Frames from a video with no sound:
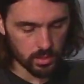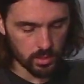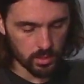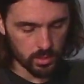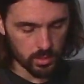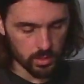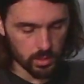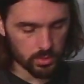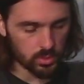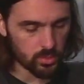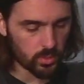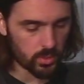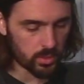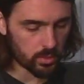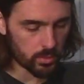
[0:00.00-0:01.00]
He was
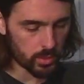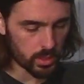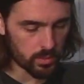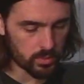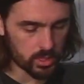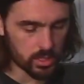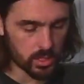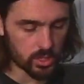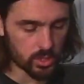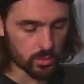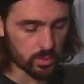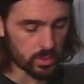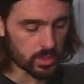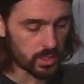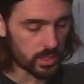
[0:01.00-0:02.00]
wondering if his teacher
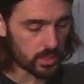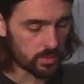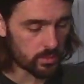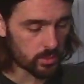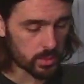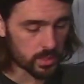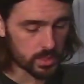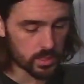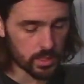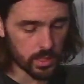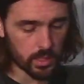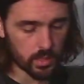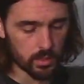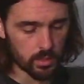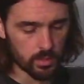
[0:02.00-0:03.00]
believed what he
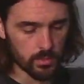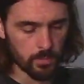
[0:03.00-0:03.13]
said.